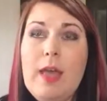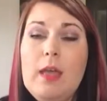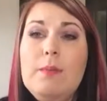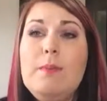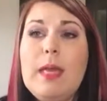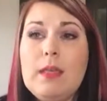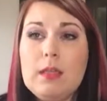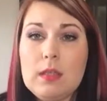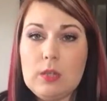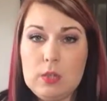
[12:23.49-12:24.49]
it
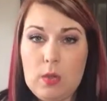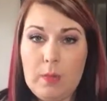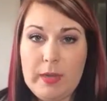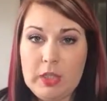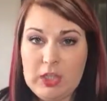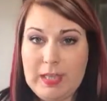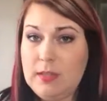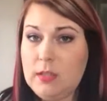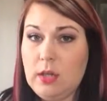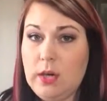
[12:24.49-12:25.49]
makes it so much
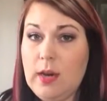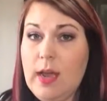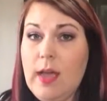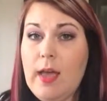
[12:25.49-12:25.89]
easier.